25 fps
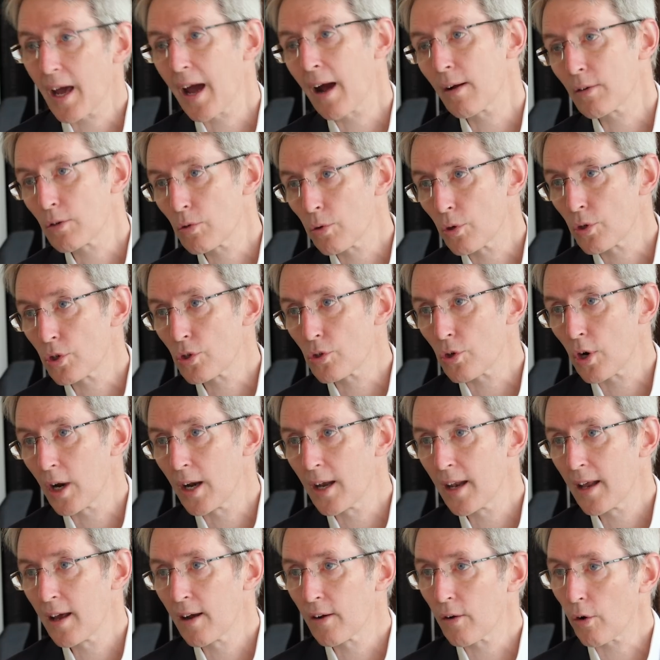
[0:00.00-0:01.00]
out to
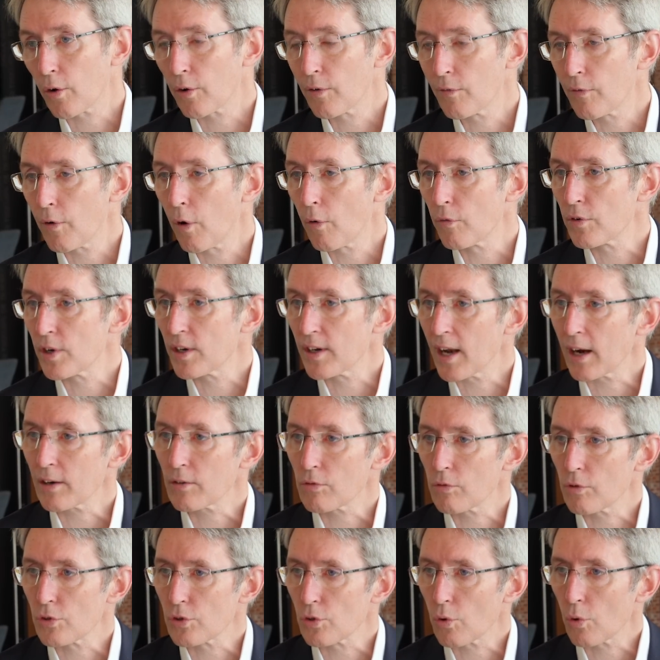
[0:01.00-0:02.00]
Australia, got involved in
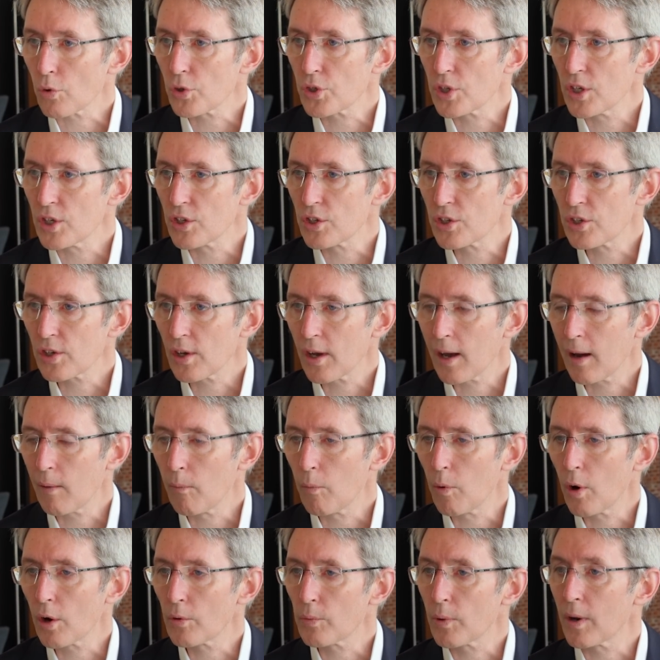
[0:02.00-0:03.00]
natural resources,
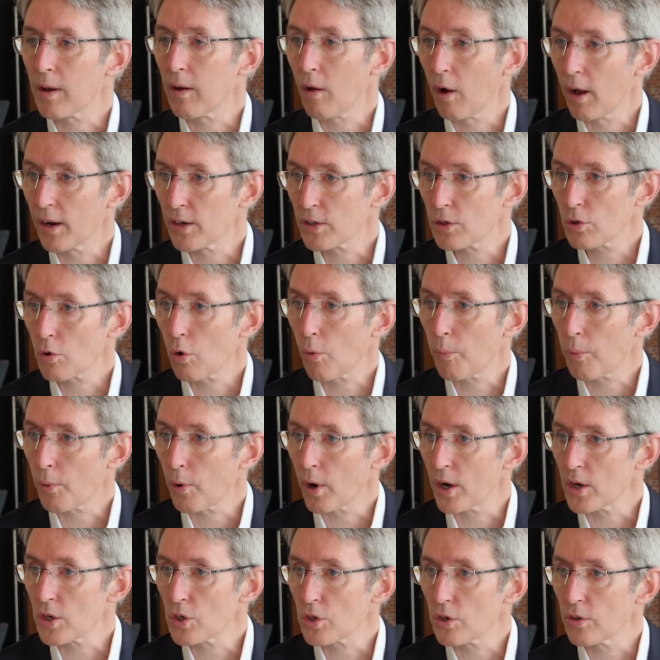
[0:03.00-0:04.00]
and worked with Lynas
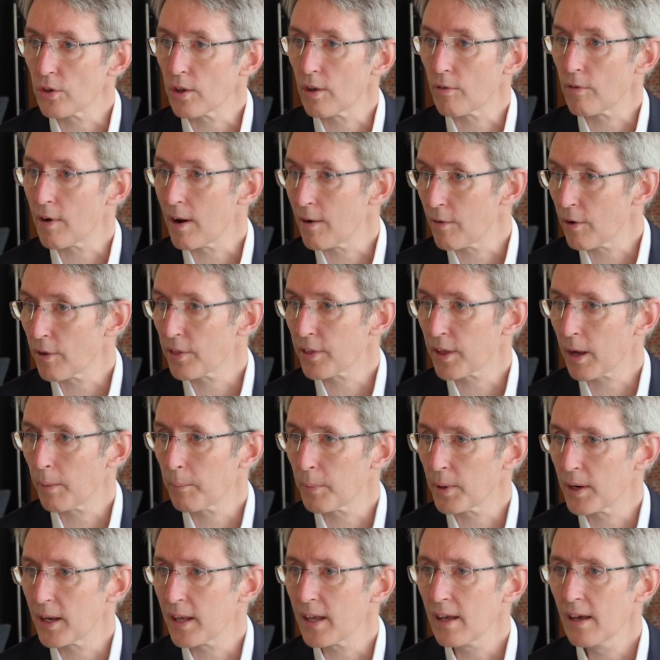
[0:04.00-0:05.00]
Corporation, the rare earth company.